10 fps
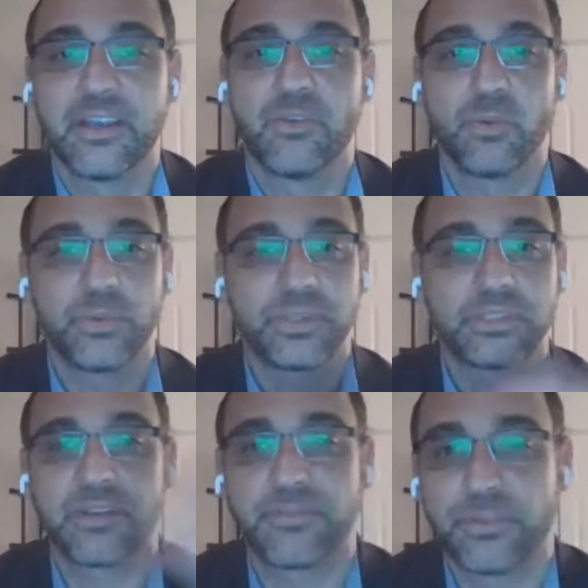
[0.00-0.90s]
what we
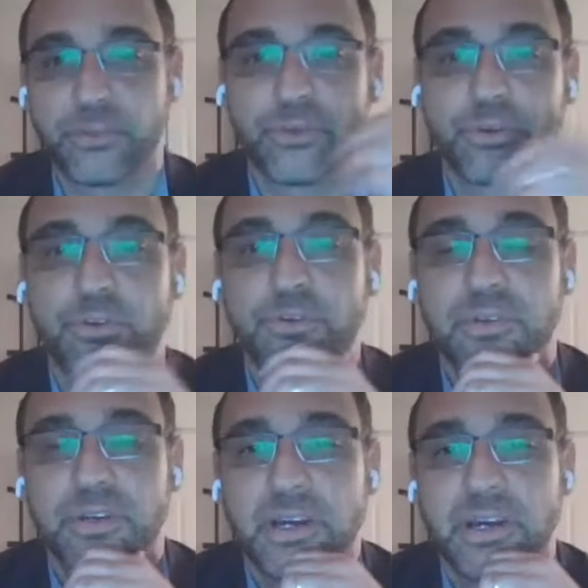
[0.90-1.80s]
suffer through,
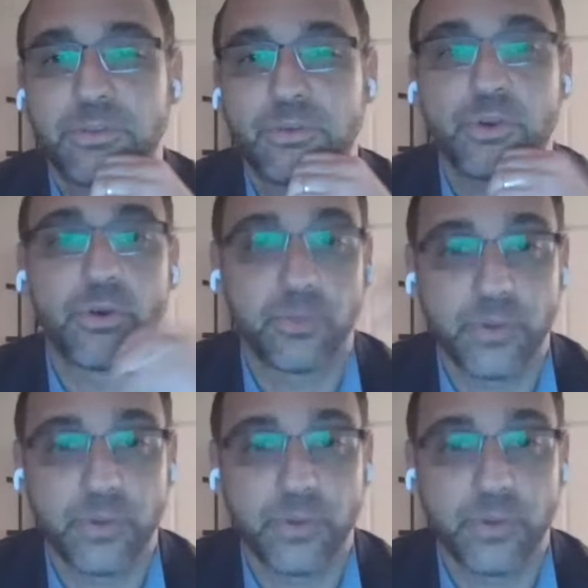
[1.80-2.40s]
uh, through COVID.